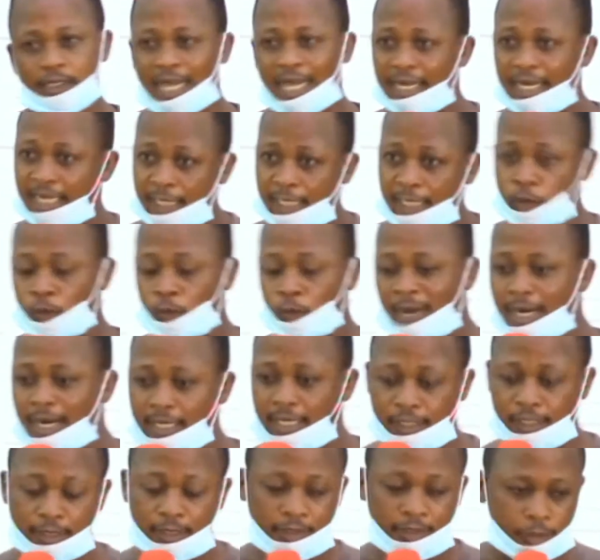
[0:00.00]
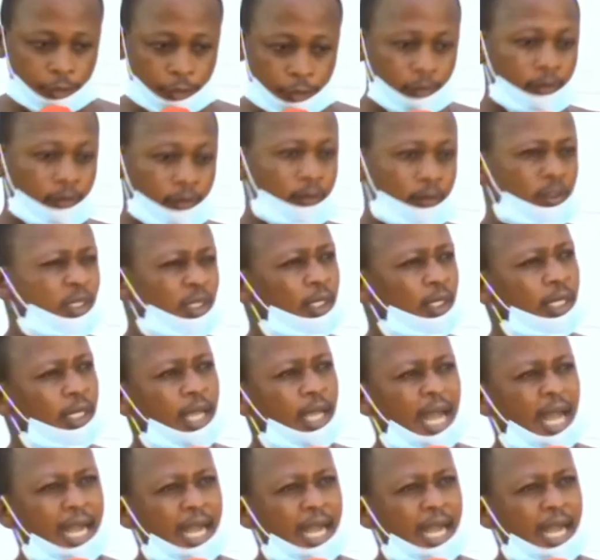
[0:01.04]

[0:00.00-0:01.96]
that led to my resignation.